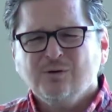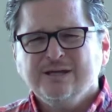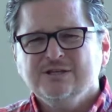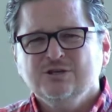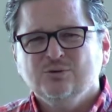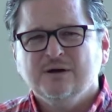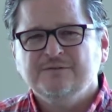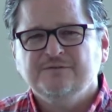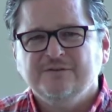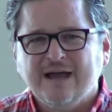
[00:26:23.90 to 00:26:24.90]
How can
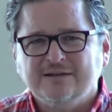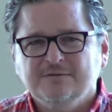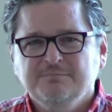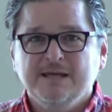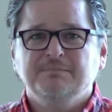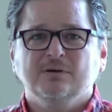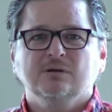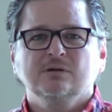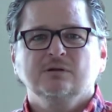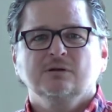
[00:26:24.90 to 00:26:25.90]
you affect
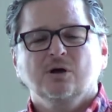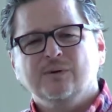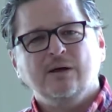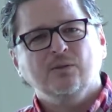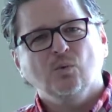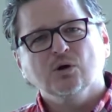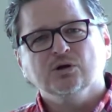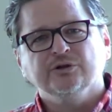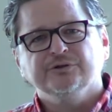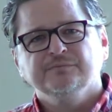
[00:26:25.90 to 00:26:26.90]
people around
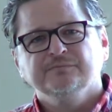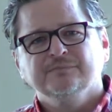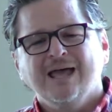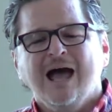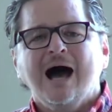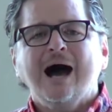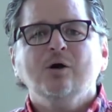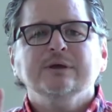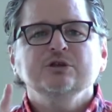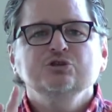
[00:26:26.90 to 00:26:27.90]
the world?
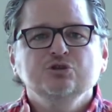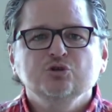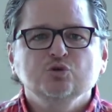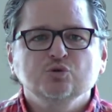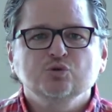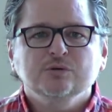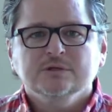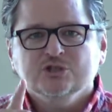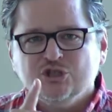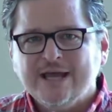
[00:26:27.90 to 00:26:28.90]
How can
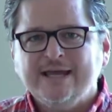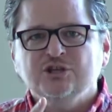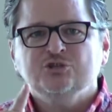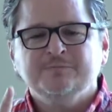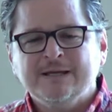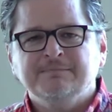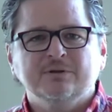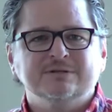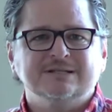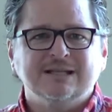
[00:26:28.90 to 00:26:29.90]
you change
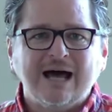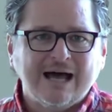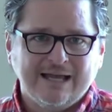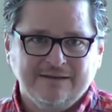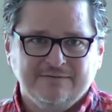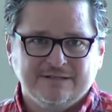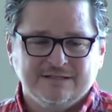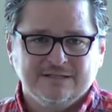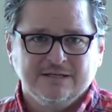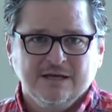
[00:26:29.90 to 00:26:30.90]
people's lives,
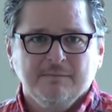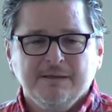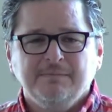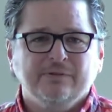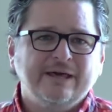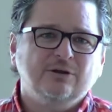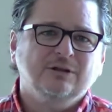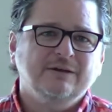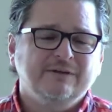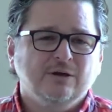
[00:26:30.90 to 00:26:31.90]
people
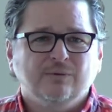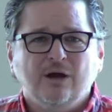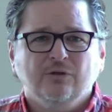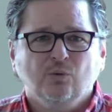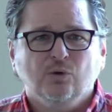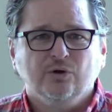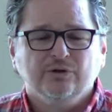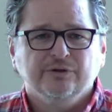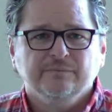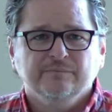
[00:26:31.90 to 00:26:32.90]
that are living around the
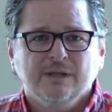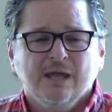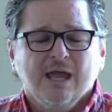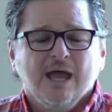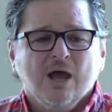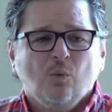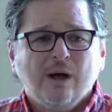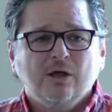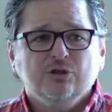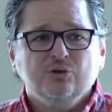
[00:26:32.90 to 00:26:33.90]
world?
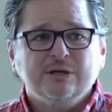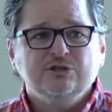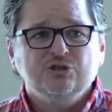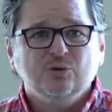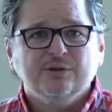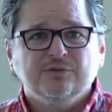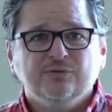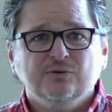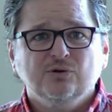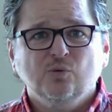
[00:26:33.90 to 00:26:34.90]
Well, you can do
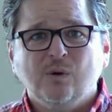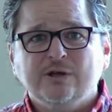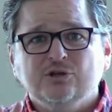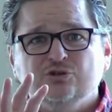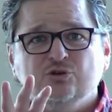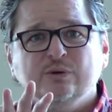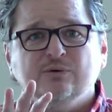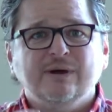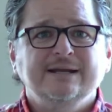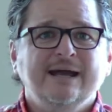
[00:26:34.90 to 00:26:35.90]
it through what you're
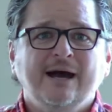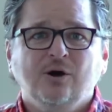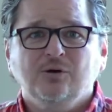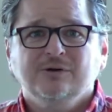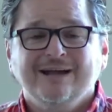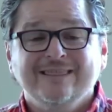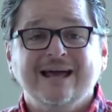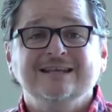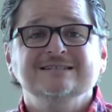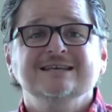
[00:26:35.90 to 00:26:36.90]
doing right now,
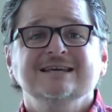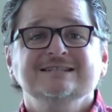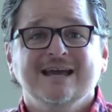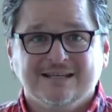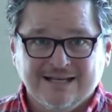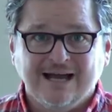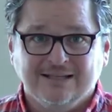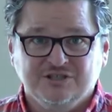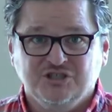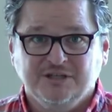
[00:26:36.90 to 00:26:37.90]
and that is
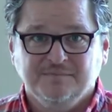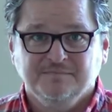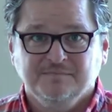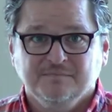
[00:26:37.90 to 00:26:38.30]
technology.